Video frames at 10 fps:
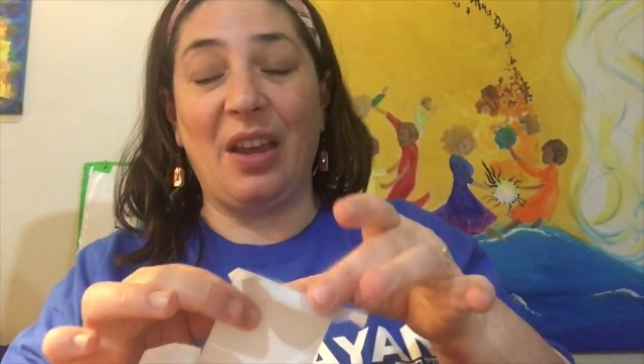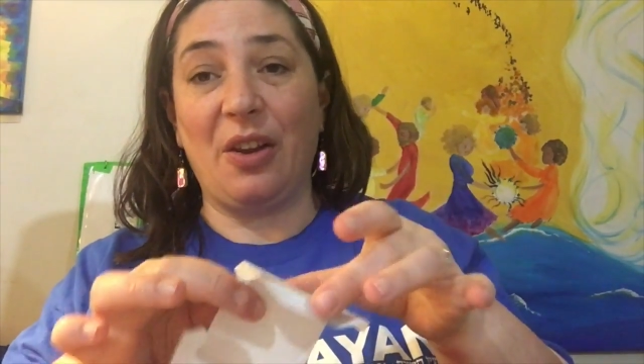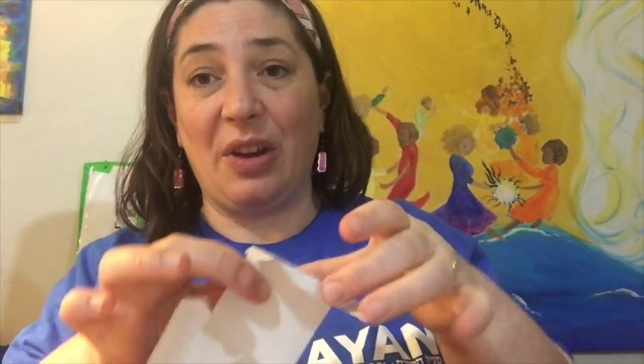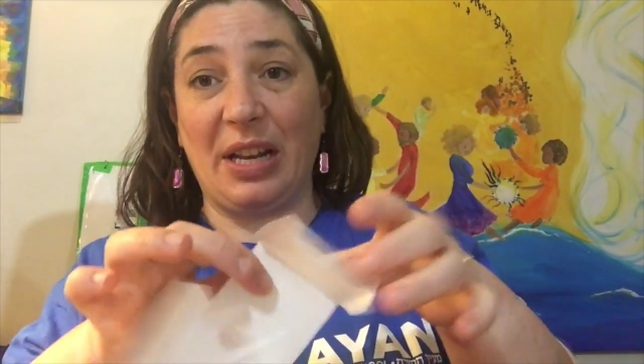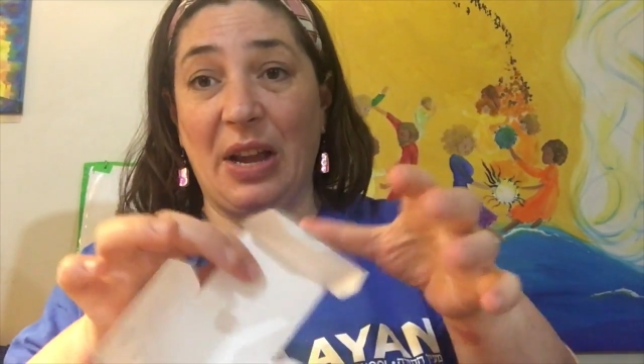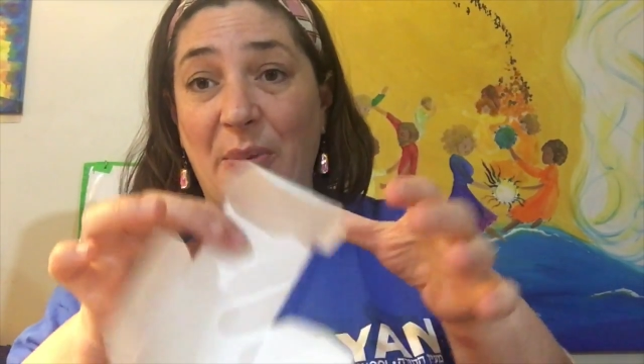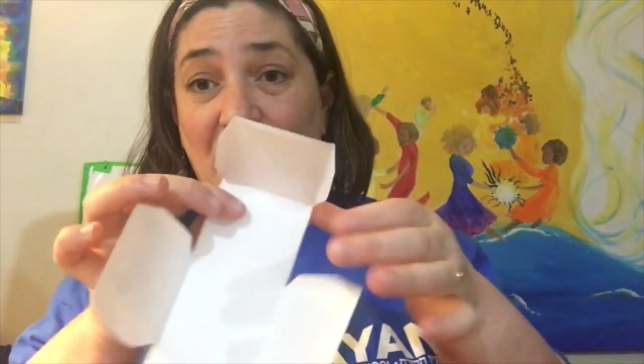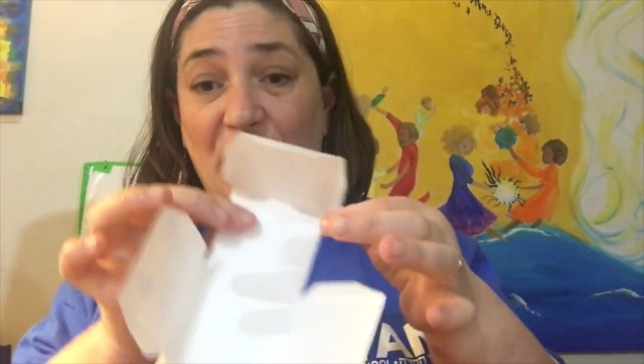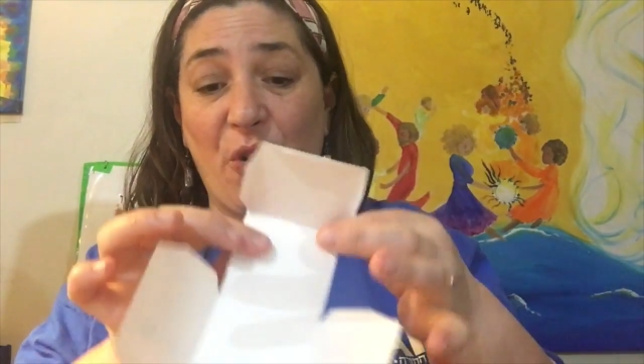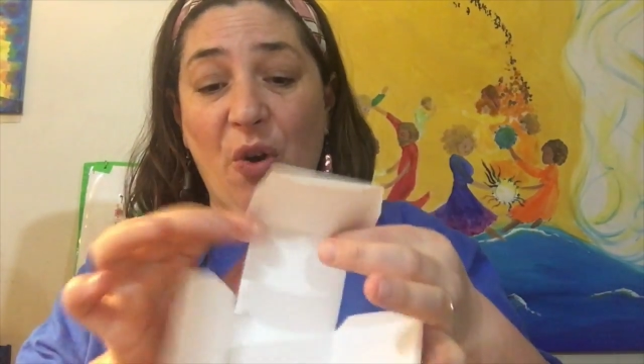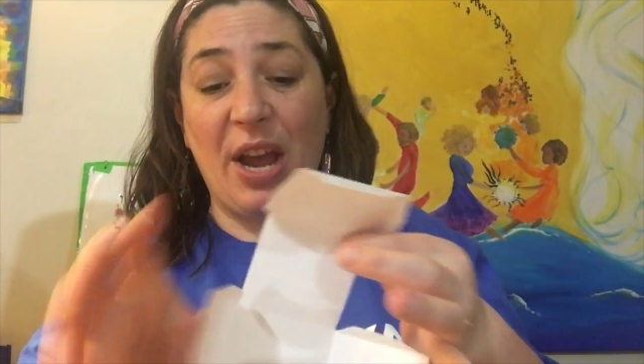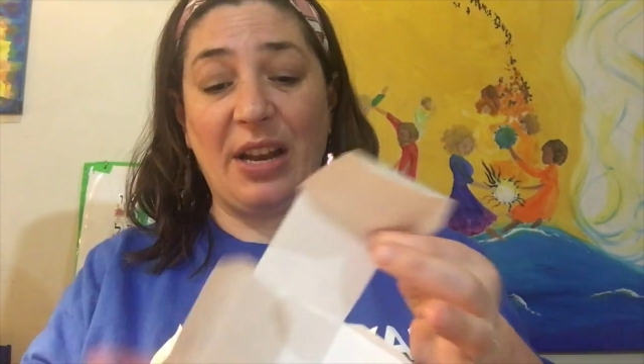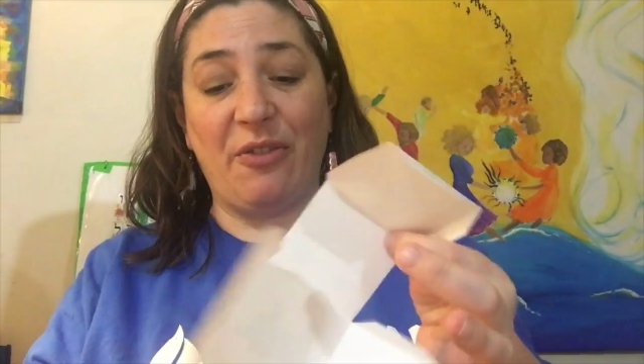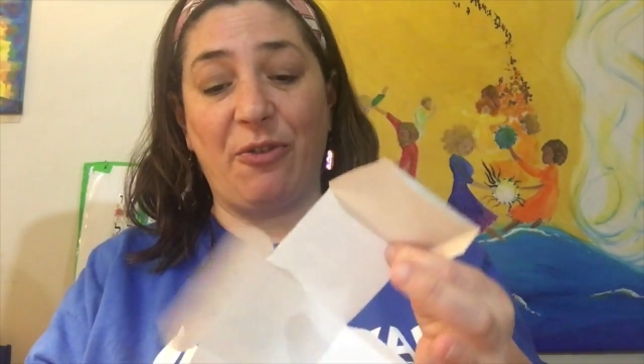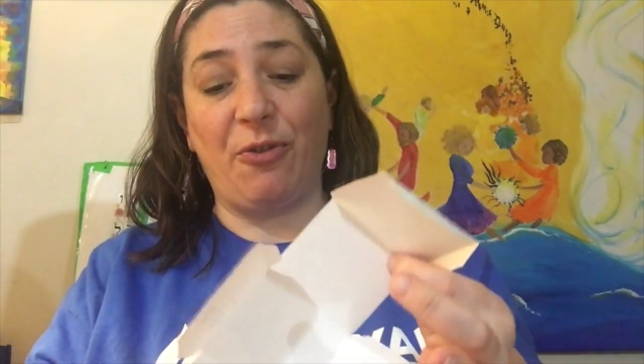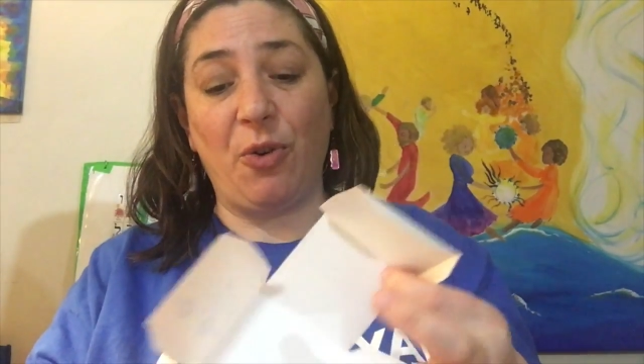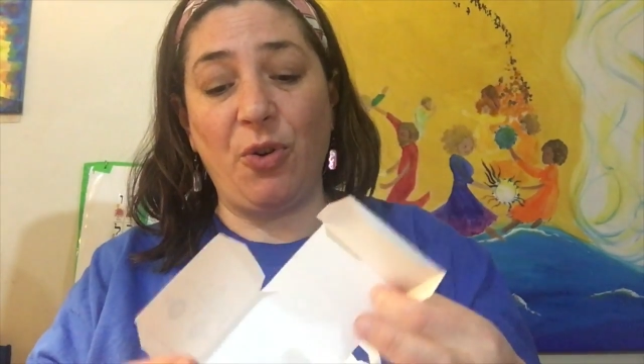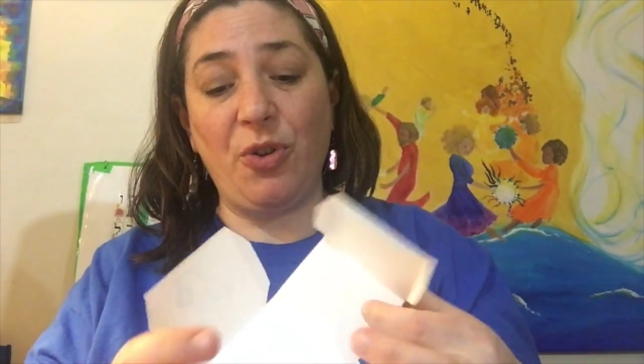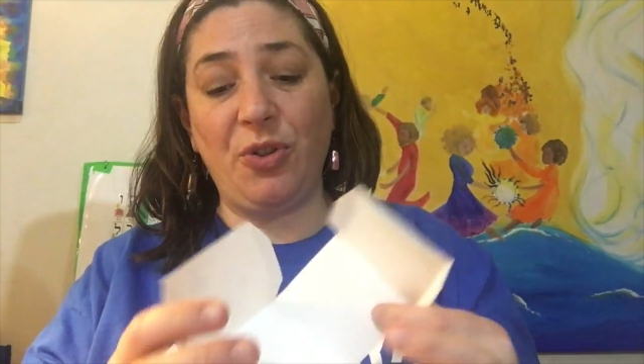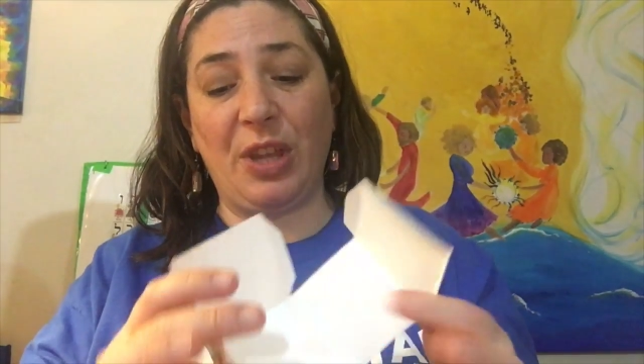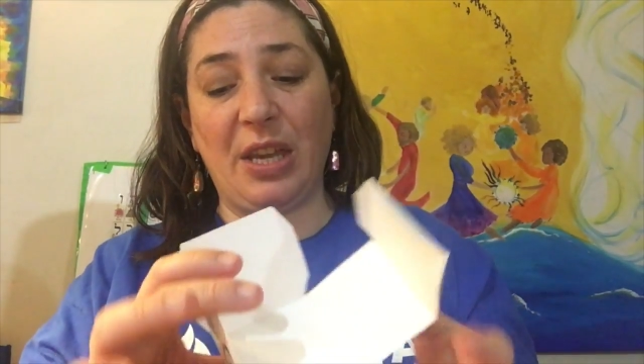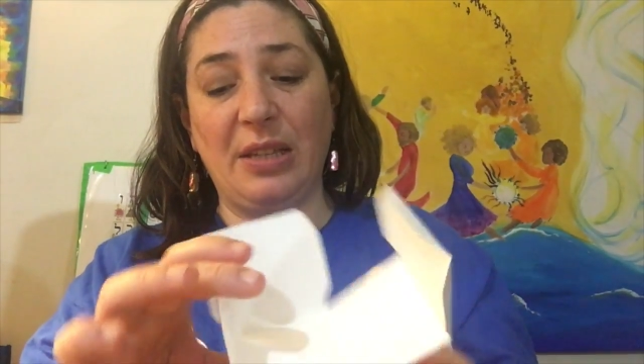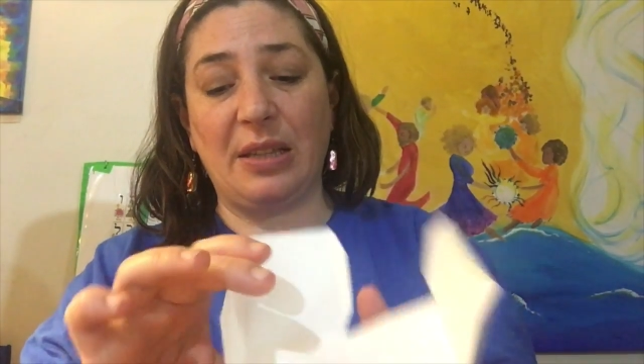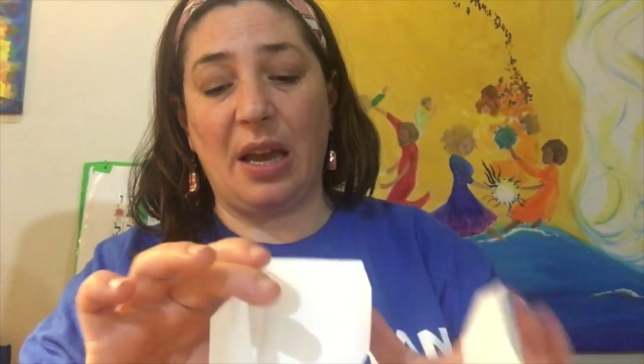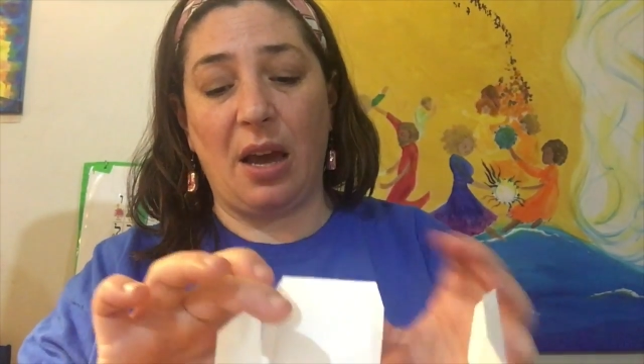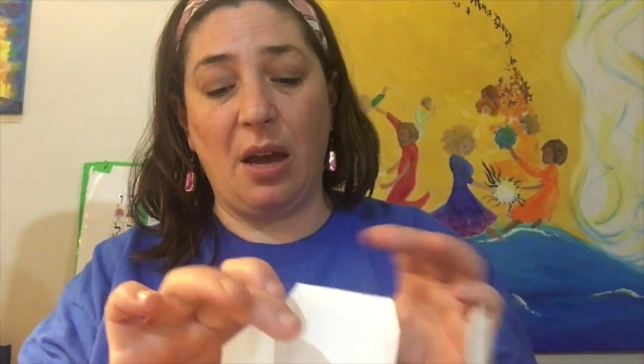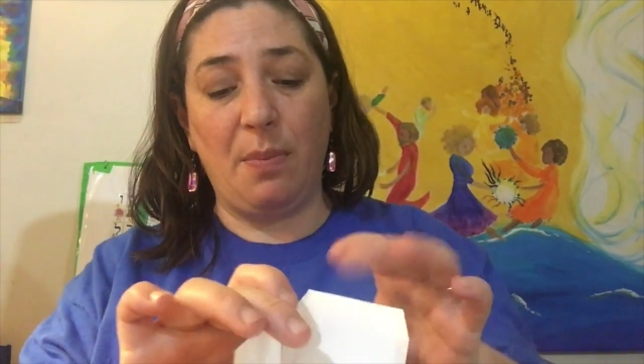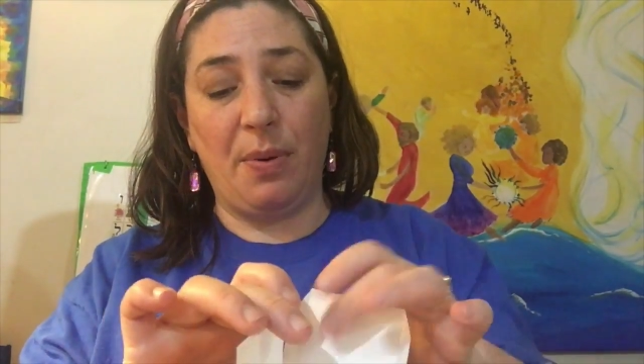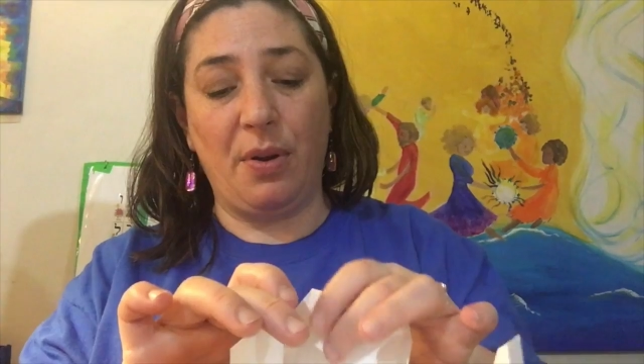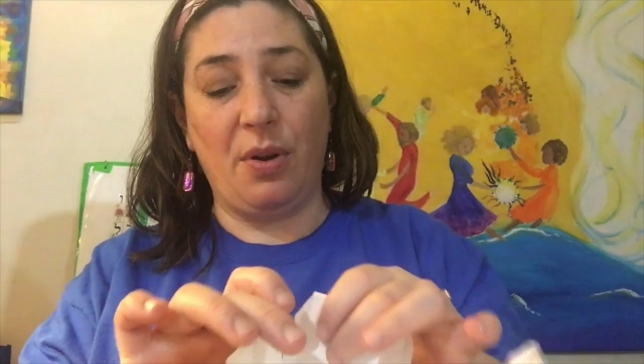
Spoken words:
Right, now I'm going to go ahead and fold this up.